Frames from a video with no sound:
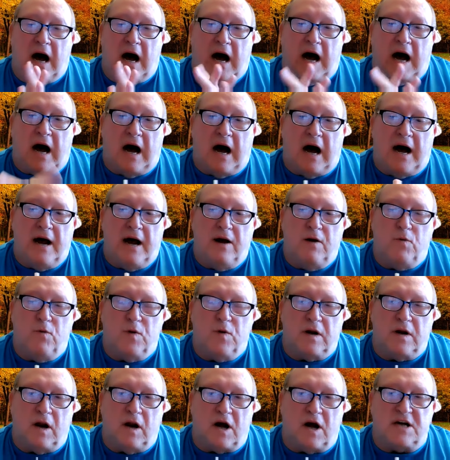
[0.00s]
I
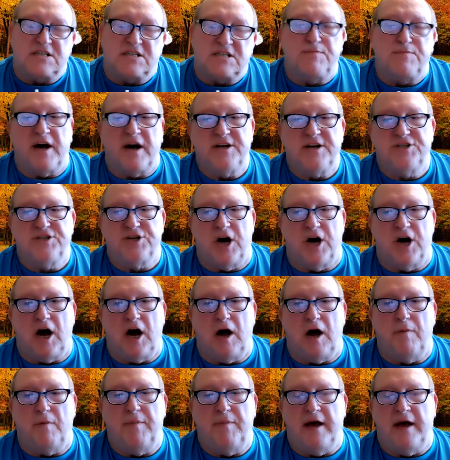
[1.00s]
lost my
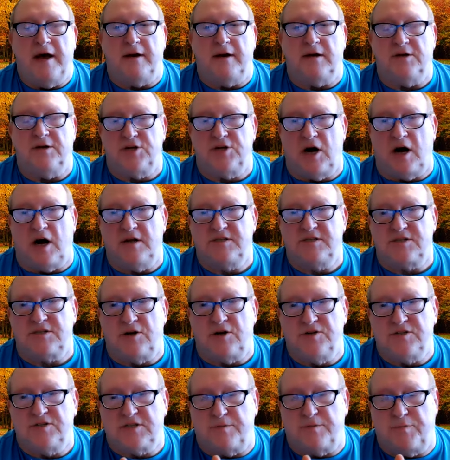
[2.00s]
job at
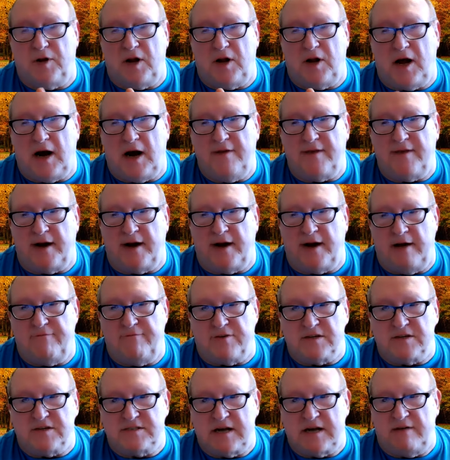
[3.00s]
Johnstone Supply that I had
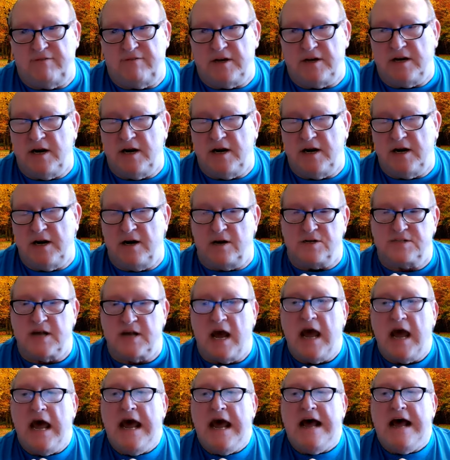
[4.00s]
for 7 years.
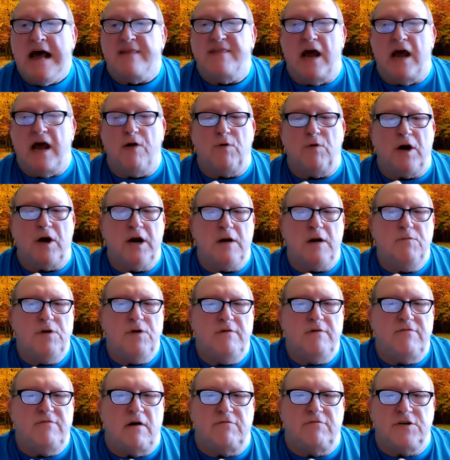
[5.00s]
They were going to
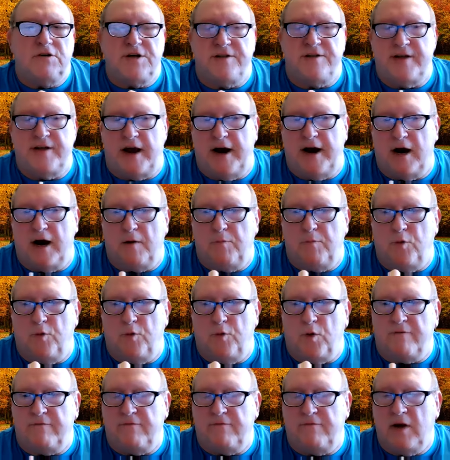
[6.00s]
move over to the
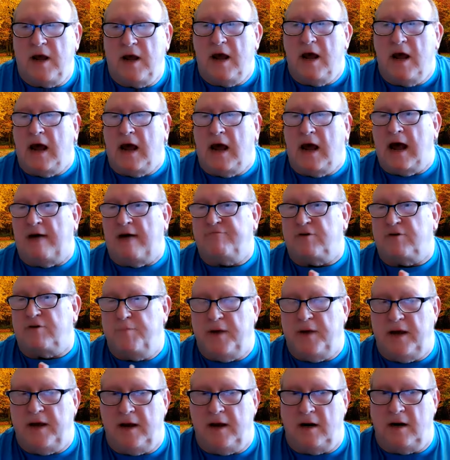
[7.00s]
airport after
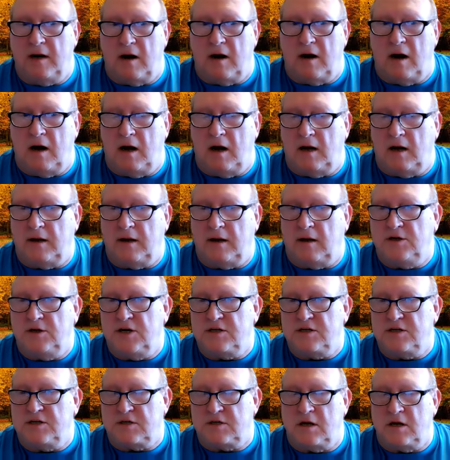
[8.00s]
being
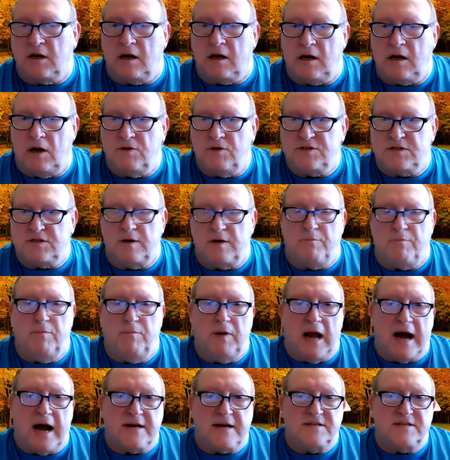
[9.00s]
just close to
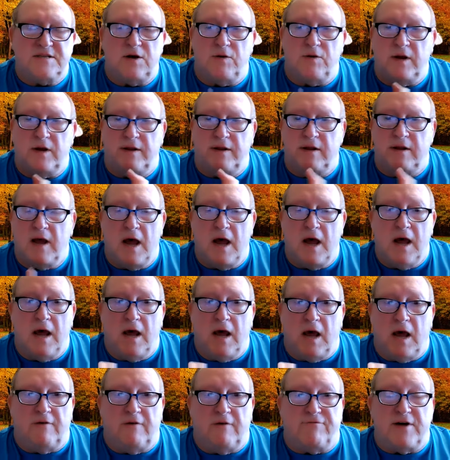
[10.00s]
Blackstone
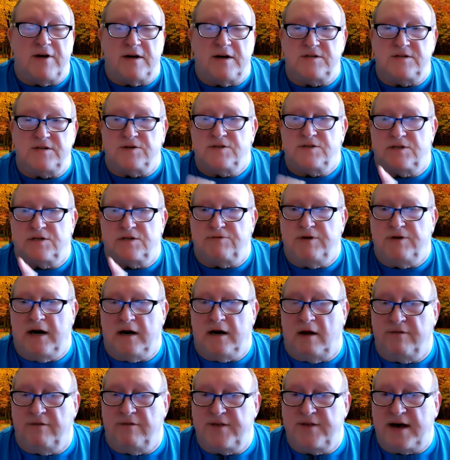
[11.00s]
and Fresno Street
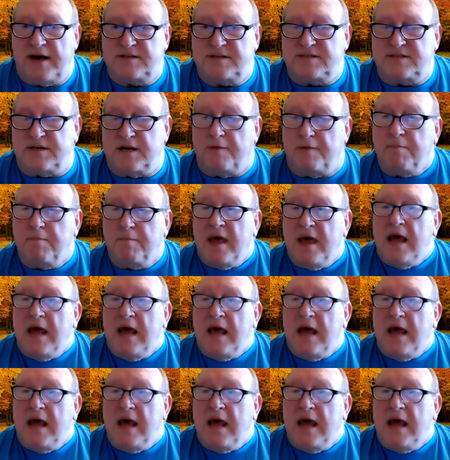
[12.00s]
on Thesta.